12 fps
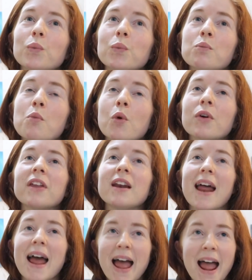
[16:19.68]
More
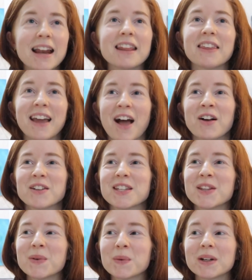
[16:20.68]
than anything else
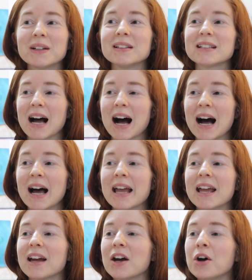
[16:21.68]
in the world,
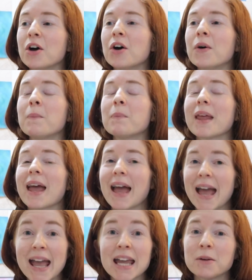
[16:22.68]
I
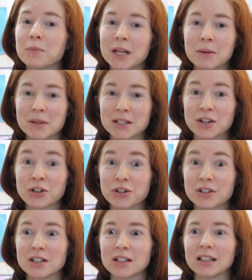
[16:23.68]
hate being
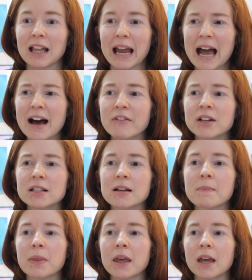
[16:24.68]
misunderstood. Like having
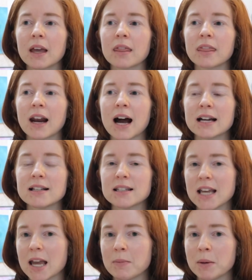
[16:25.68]
something that I
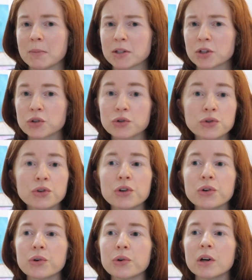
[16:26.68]
say be
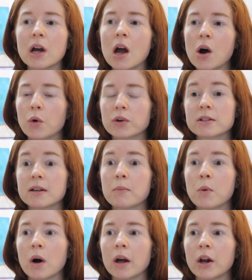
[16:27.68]
misconstrued, or
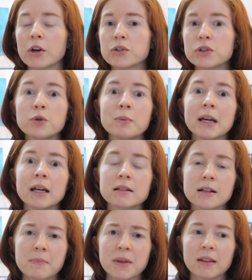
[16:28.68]
someone assuming
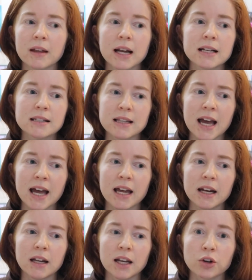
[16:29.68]
something that I
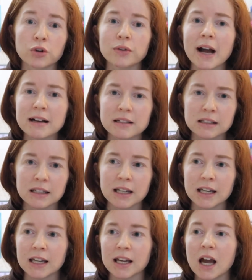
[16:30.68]
said
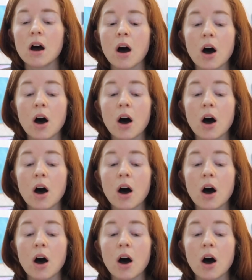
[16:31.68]
incorrectly.